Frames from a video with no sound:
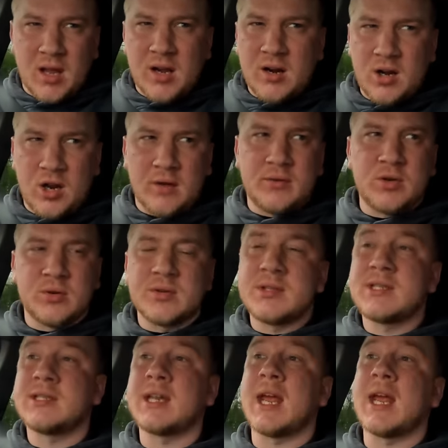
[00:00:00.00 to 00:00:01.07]
I know a lot of you will
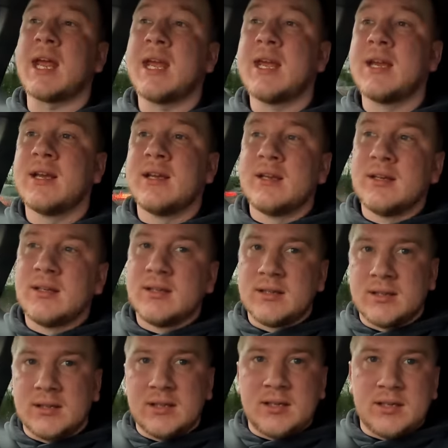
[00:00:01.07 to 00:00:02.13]
say
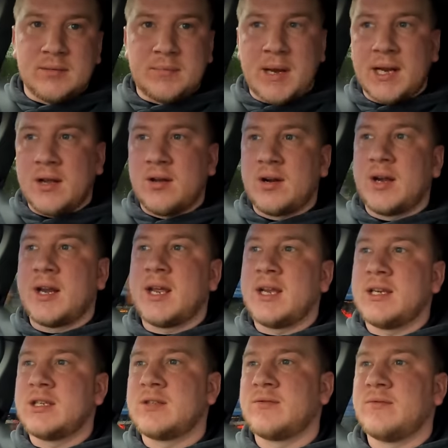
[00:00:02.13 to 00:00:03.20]
that bank
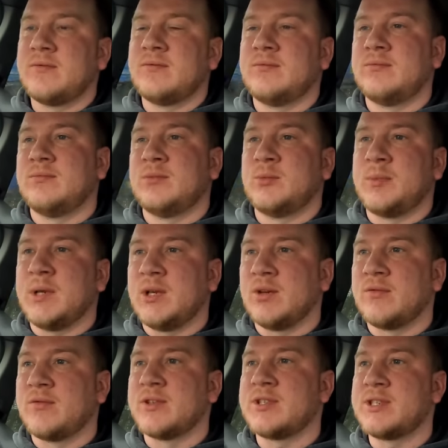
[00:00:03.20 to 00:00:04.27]
holidays would be
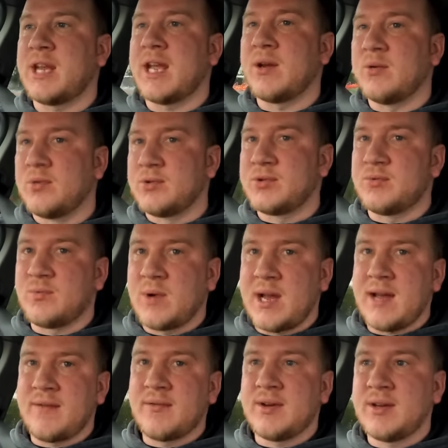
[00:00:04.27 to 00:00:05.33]
good for sales and
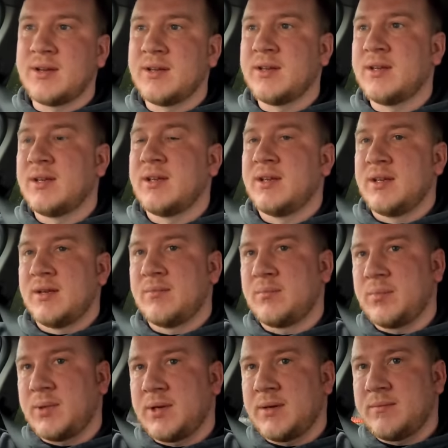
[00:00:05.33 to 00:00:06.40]
whatever,
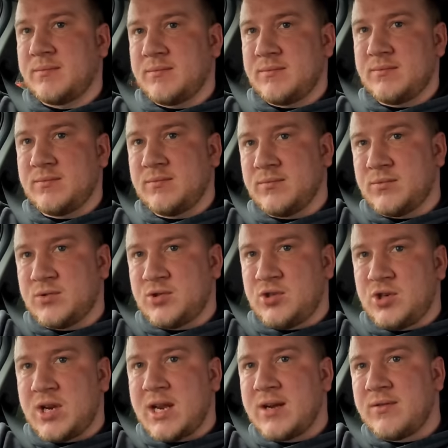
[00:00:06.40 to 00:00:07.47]
but
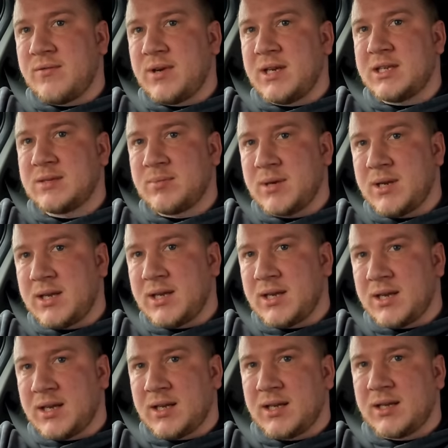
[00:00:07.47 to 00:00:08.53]
generally
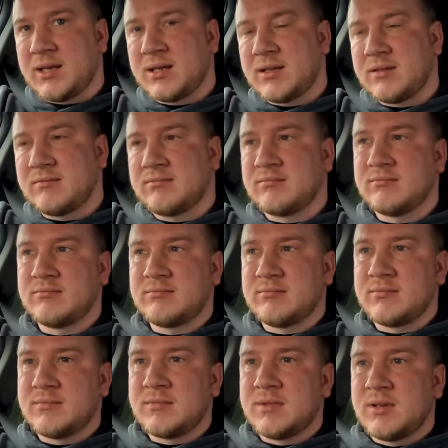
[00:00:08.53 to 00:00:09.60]
speaking,
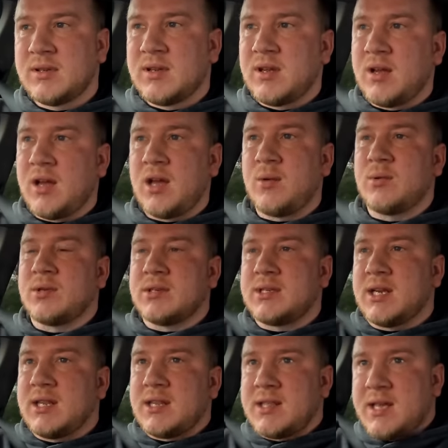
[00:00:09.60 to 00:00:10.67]
I wouldn't
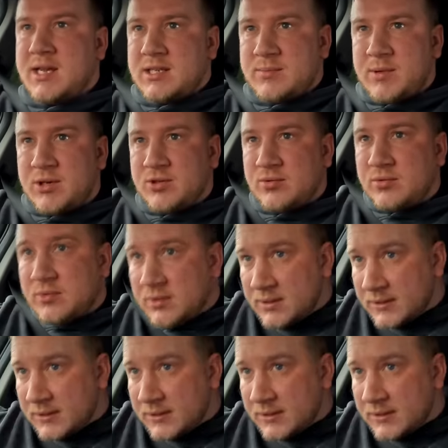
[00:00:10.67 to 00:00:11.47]
say they're that special.